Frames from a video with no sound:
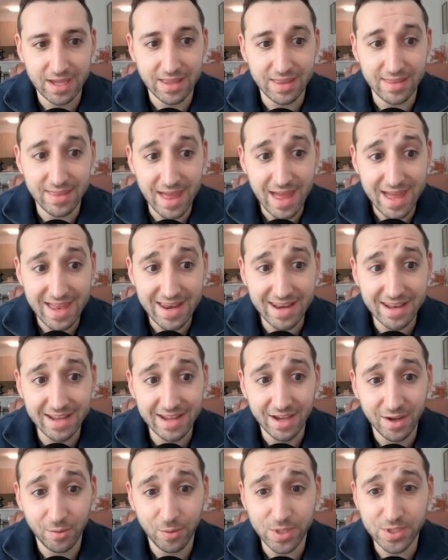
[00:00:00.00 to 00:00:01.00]
Then
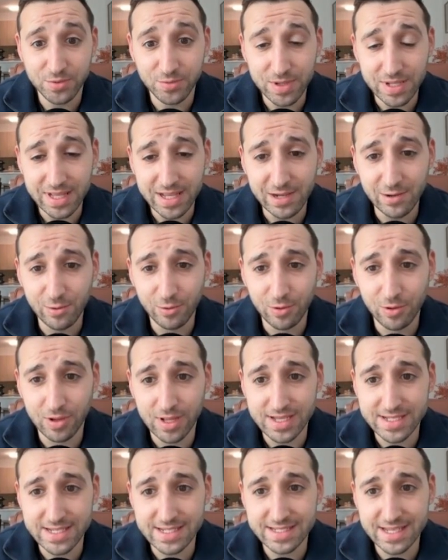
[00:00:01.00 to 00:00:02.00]
what's really cool
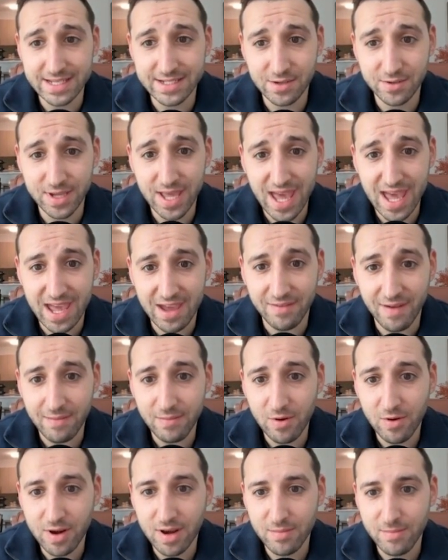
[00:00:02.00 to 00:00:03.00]
is it says, okay, if I'm
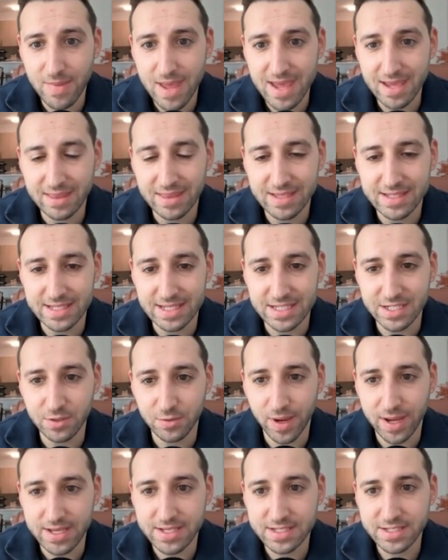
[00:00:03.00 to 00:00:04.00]
going to make this into
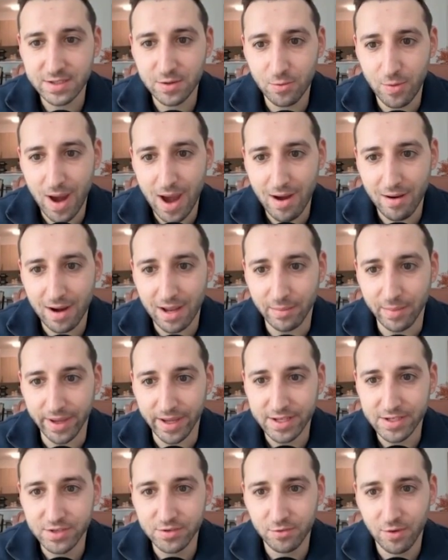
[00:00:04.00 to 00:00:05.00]
a square
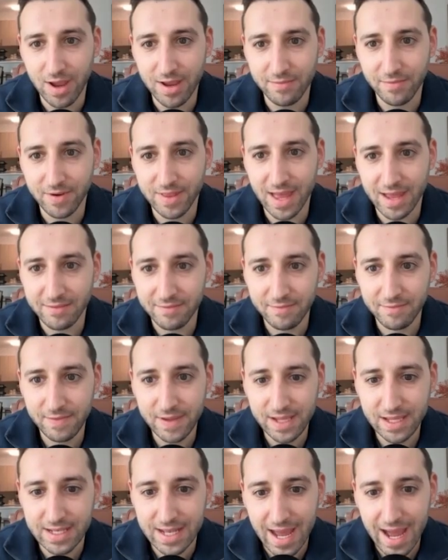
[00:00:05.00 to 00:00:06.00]
image, right, for that
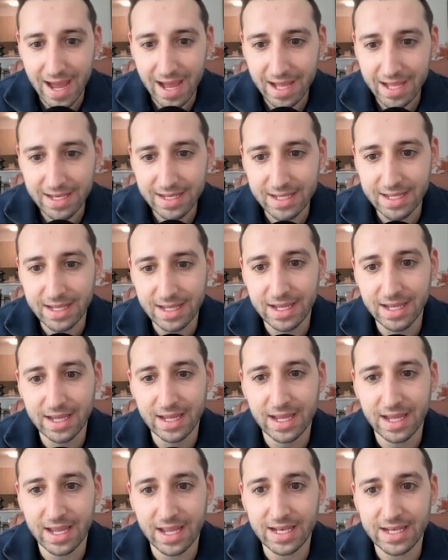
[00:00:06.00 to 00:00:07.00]
feed ad,
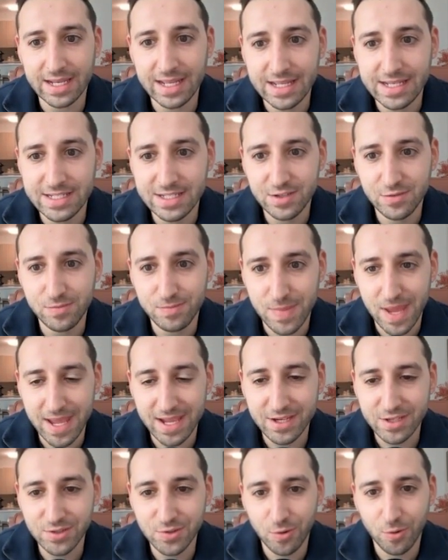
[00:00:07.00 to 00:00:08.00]
it needs to
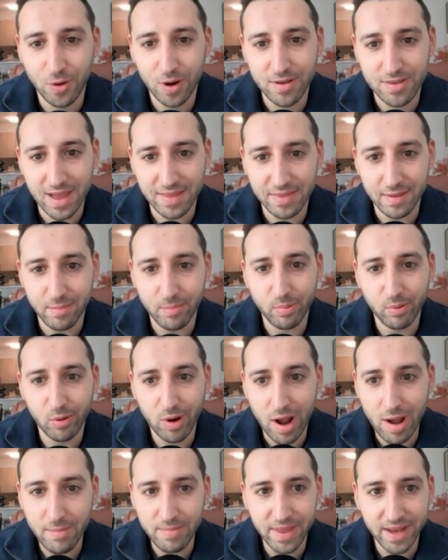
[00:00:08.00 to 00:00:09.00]
make sure that the
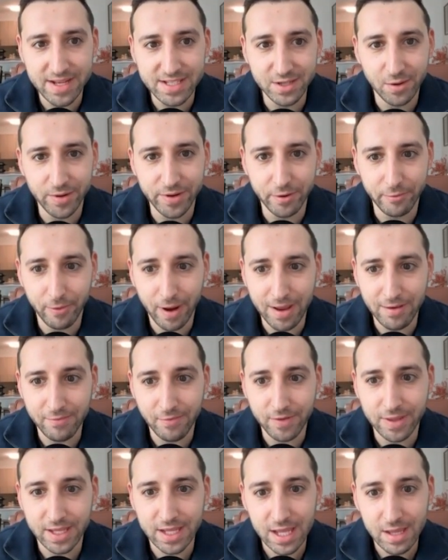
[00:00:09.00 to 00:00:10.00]
prompt that it's going to write
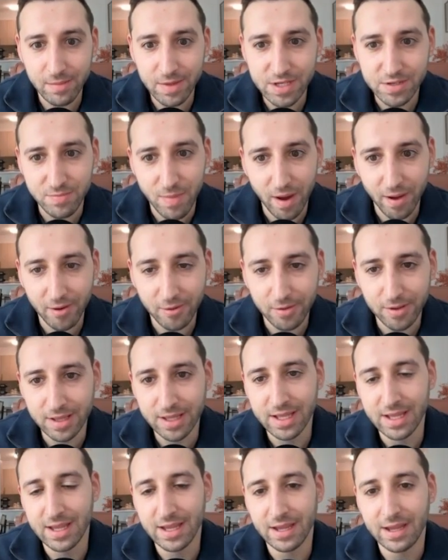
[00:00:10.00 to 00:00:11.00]
for the image model
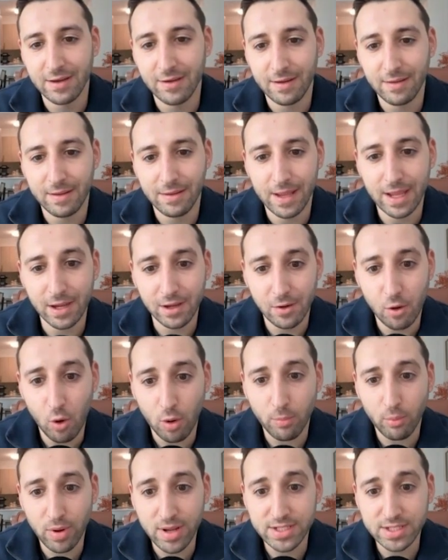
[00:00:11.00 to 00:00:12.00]

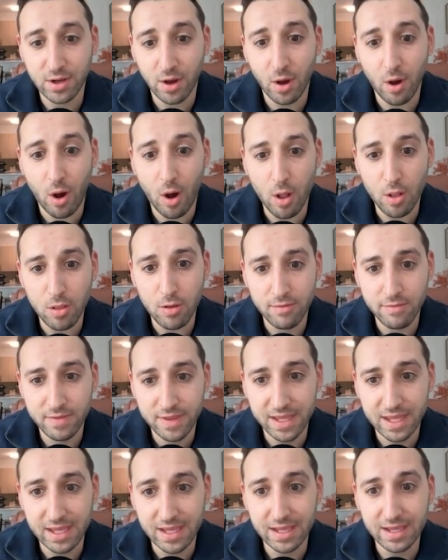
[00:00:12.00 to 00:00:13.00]
incorporates all of
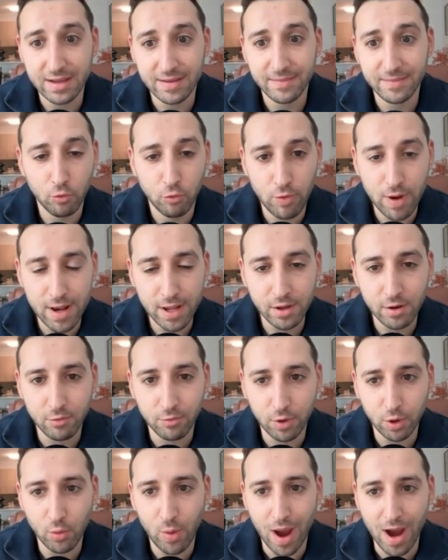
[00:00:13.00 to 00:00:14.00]
the critical
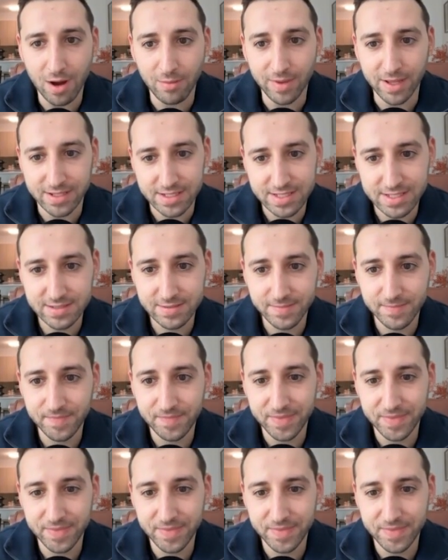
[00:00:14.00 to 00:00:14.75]
requirements.